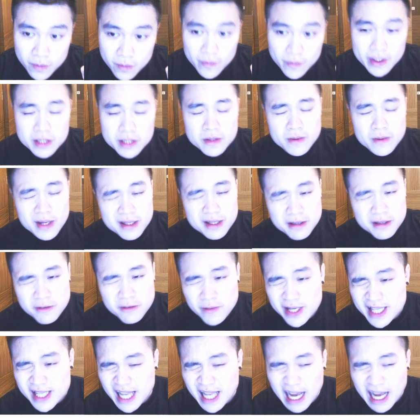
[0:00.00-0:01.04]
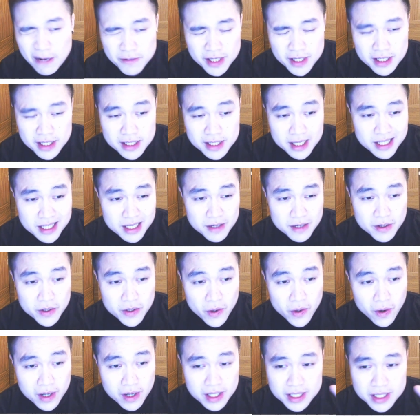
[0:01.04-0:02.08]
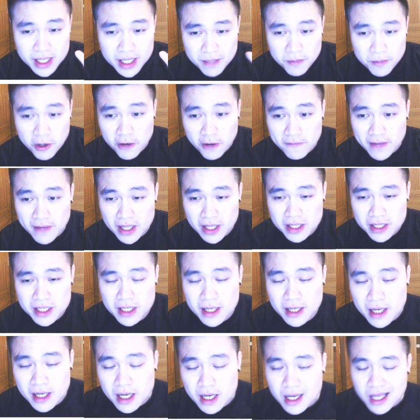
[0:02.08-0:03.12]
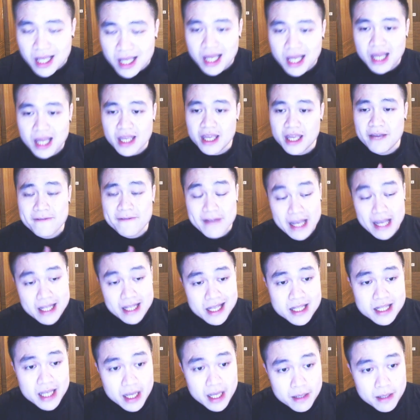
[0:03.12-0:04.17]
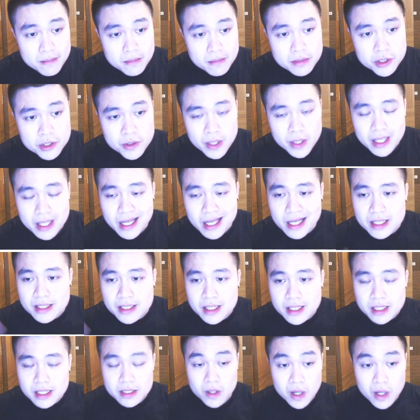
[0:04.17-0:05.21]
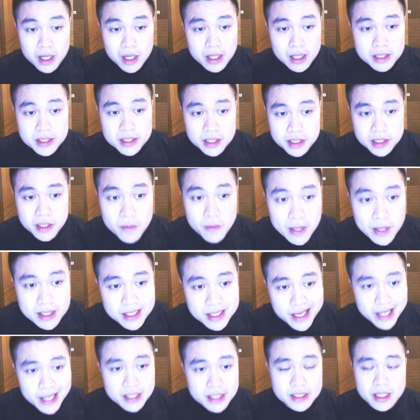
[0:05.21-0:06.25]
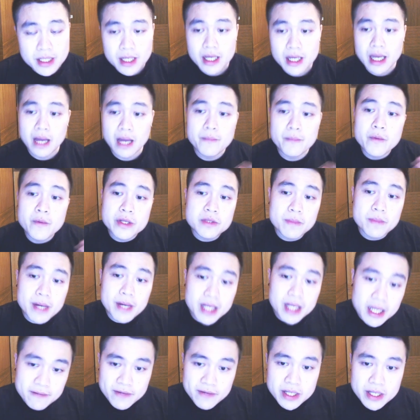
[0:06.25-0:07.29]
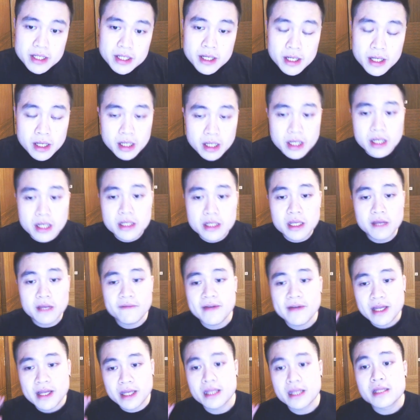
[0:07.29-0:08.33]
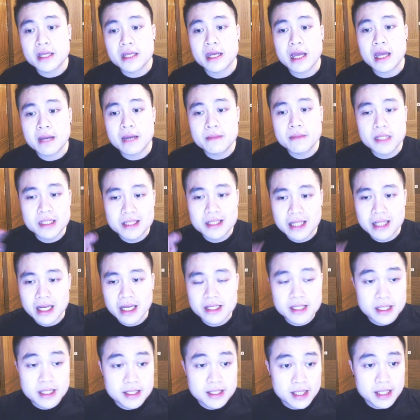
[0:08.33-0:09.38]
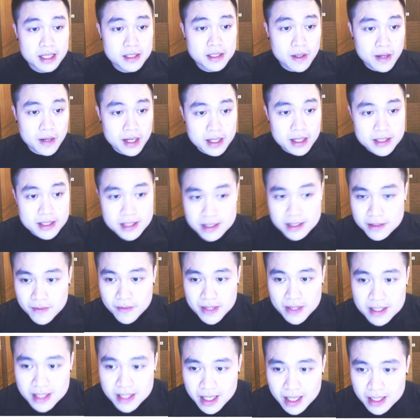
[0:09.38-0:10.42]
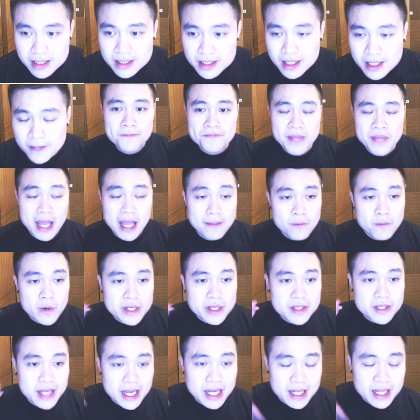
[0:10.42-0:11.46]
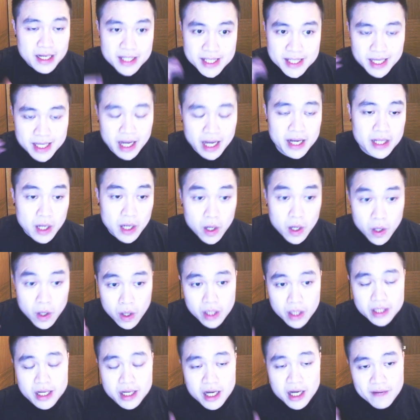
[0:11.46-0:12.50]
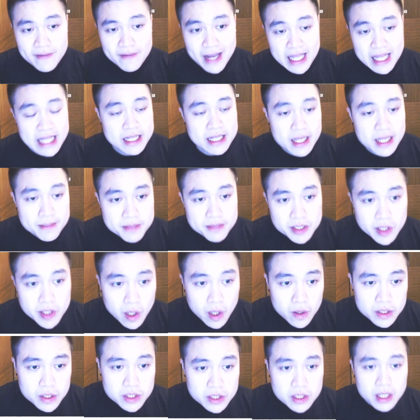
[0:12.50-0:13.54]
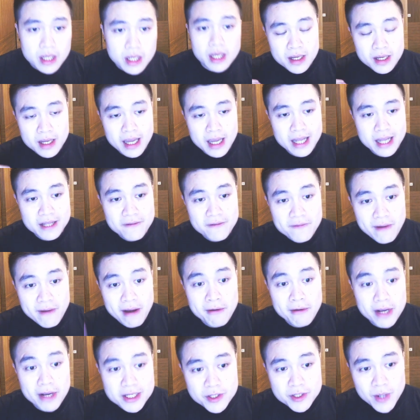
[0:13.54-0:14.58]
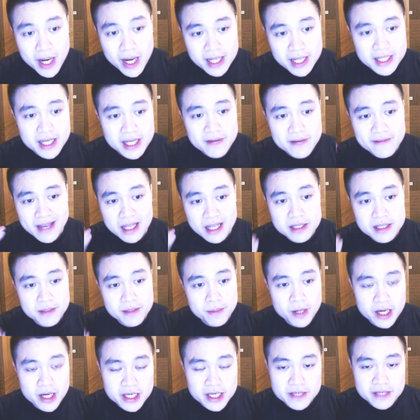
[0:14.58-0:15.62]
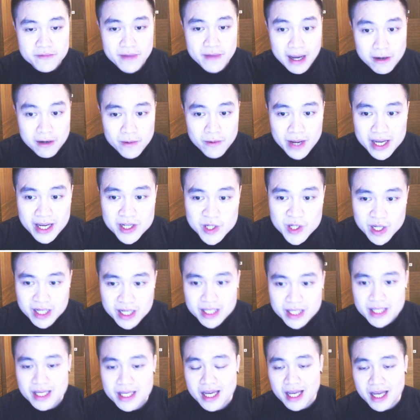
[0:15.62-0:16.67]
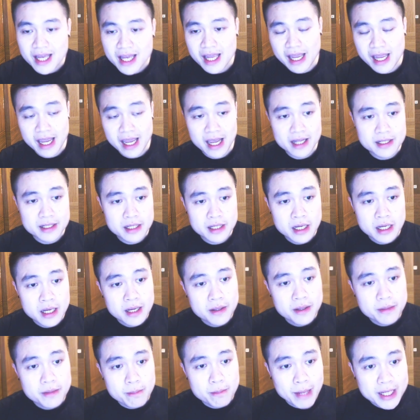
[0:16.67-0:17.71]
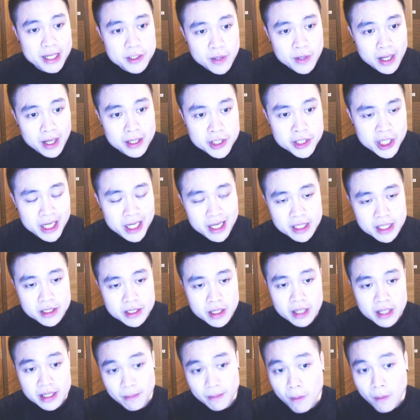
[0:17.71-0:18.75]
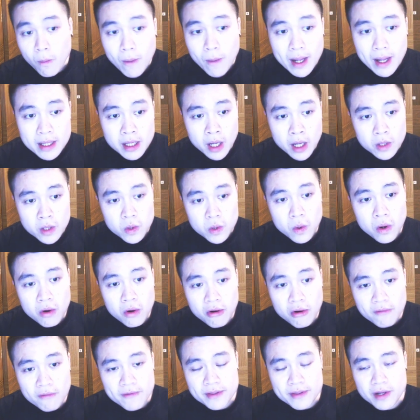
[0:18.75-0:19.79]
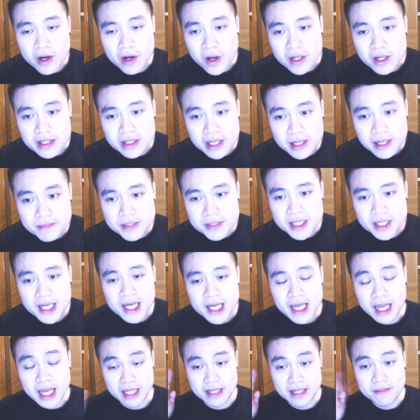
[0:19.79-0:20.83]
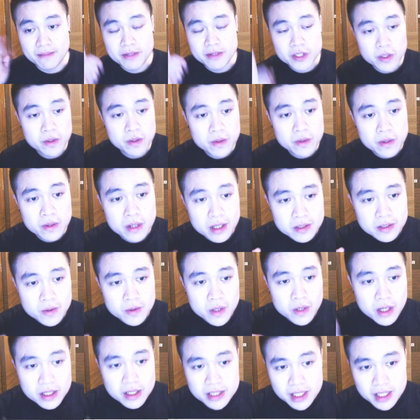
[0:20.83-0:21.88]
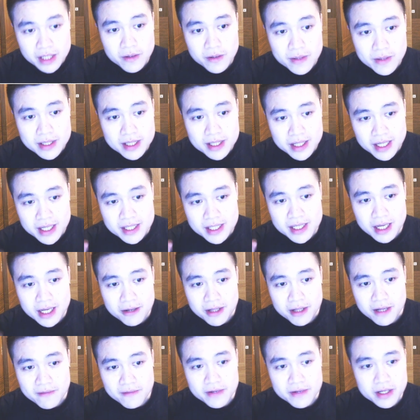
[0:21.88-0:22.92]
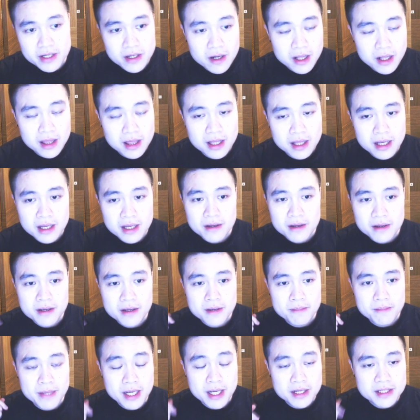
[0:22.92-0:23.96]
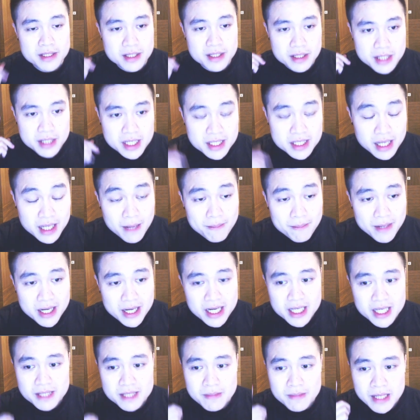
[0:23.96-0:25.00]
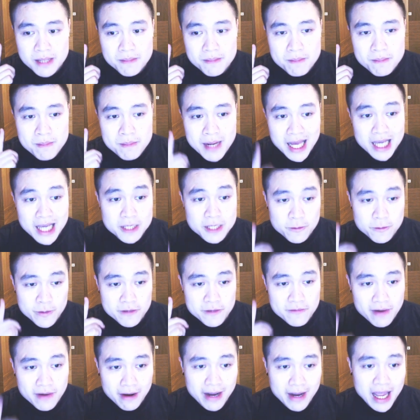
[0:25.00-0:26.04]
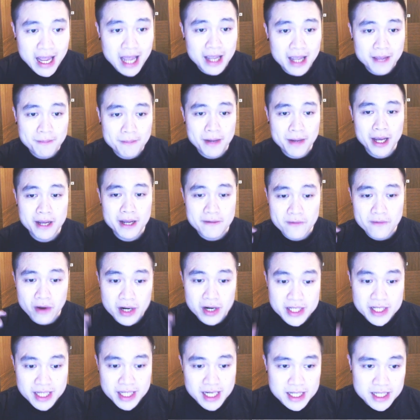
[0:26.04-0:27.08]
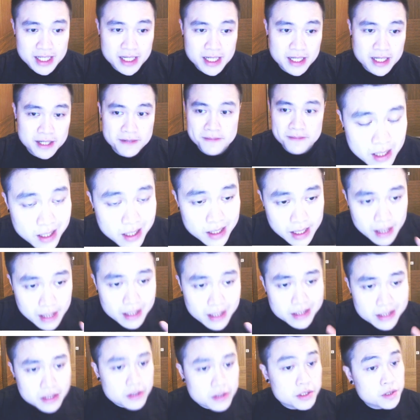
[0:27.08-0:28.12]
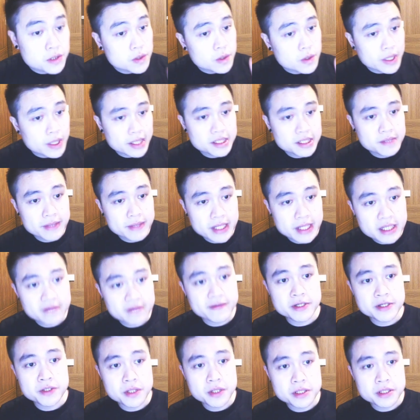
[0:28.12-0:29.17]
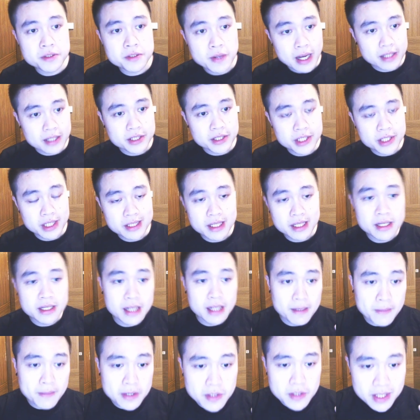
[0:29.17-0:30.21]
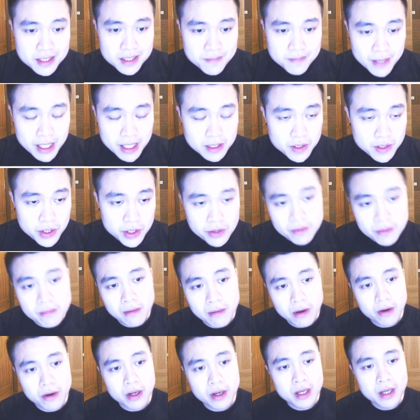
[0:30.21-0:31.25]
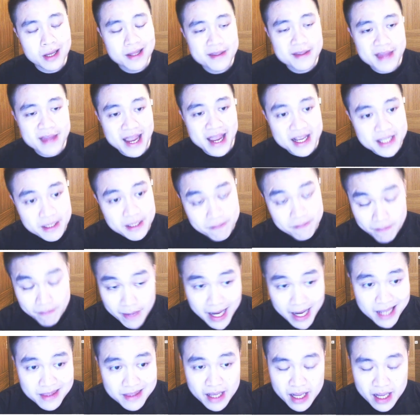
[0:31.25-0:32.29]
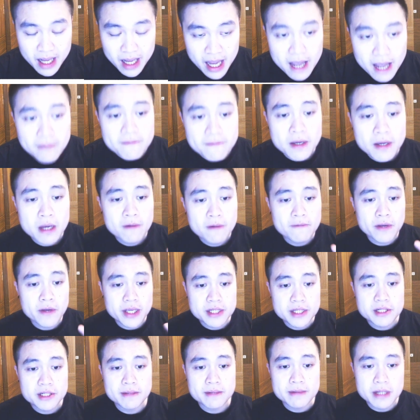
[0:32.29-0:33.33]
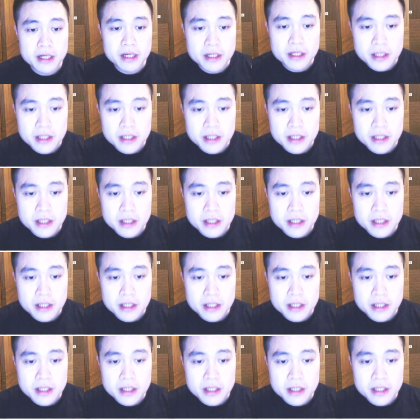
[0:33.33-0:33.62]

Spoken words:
with $23,600 in profit. If NNDM trade at $6.61, I'm going to break even. And if NNDM is less than $6.61, I'm going to get assigned a lot of NNDM stocks at a very attractive enterprise valuations. And my strategy is number one, to hold for the long terms, and number two, to continuously sell covered call because this company is being blessed with very high implied volatility. Now let's go through each of the individual strategies, and I'm going to explain to you more the exit plan that I have for each of the